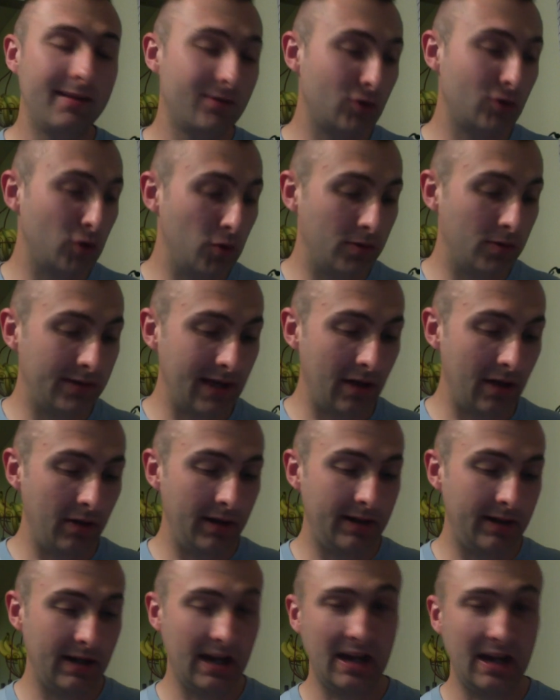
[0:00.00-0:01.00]
to sell
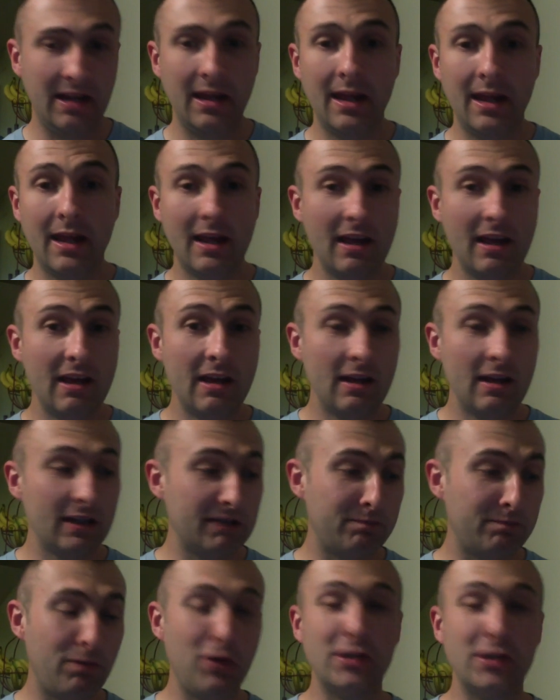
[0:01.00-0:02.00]
it.
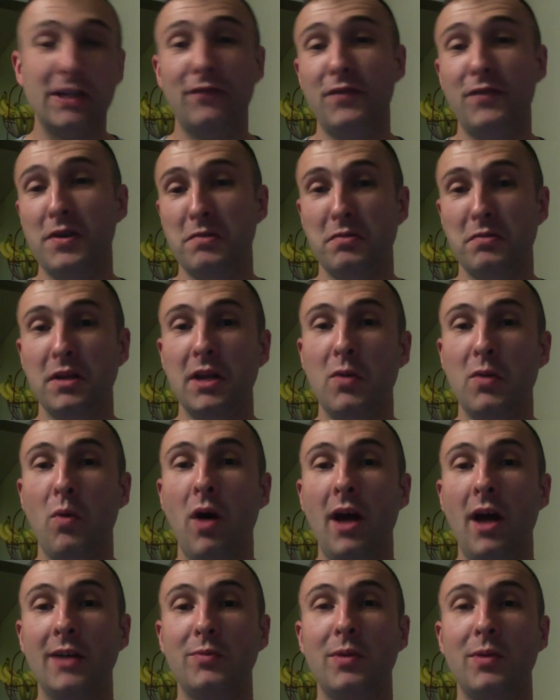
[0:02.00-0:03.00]
Suppose if you really
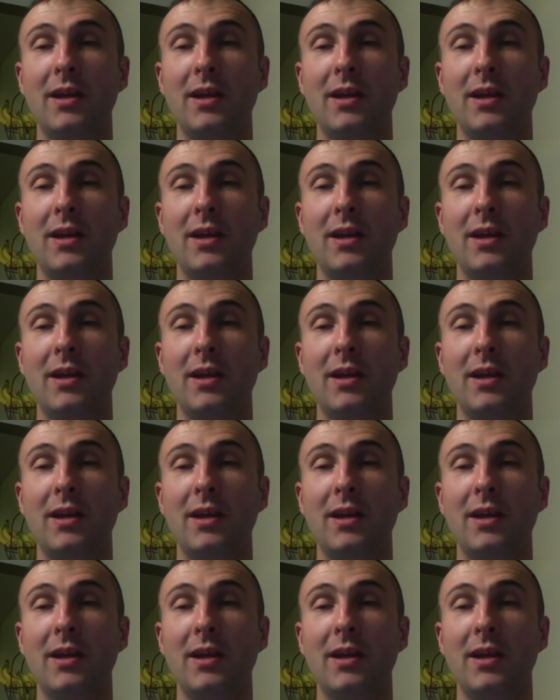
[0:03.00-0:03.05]
want,